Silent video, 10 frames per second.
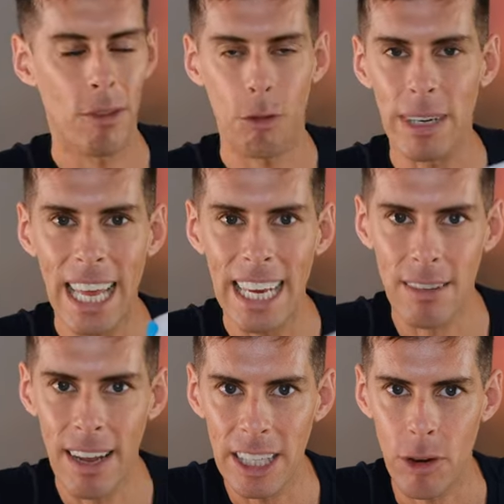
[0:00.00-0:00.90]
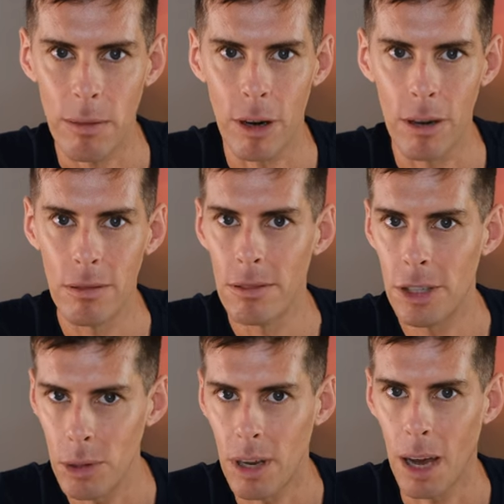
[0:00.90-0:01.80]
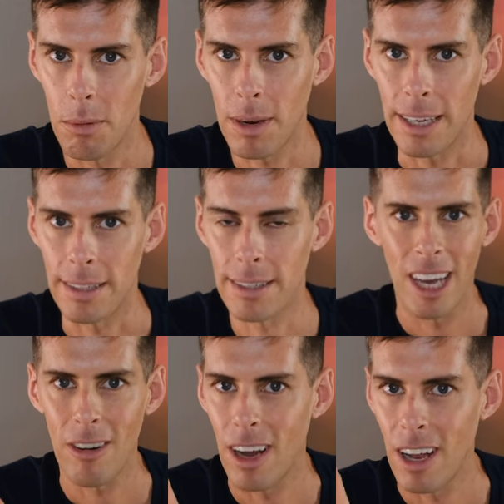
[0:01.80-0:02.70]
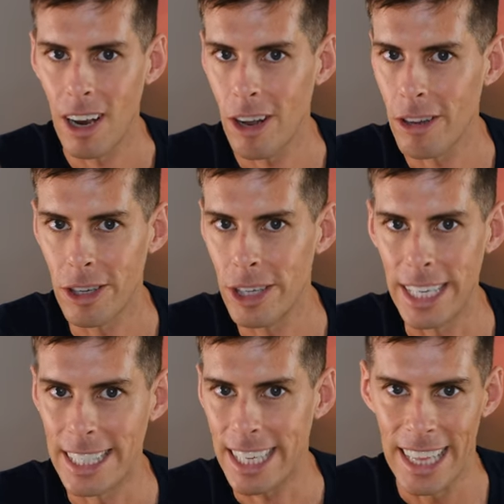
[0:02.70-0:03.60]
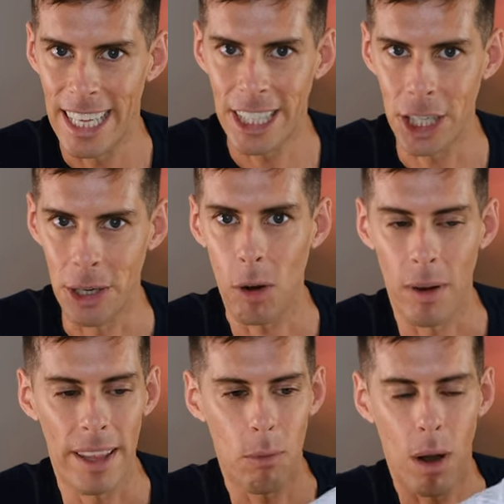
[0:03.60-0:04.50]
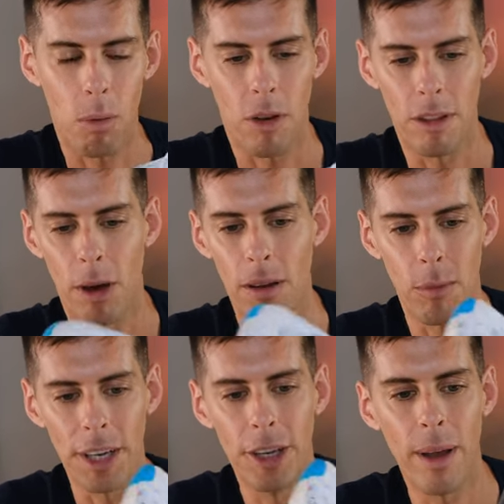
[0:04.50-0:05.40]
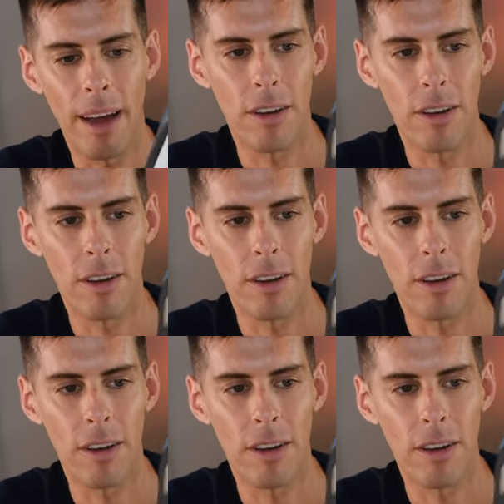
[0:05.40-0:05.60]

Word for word: Three layers of lightstrike Pro, two carbon plates. There are a lot of goodies in this shoe. Oh, and then while we're on the bottom, we do have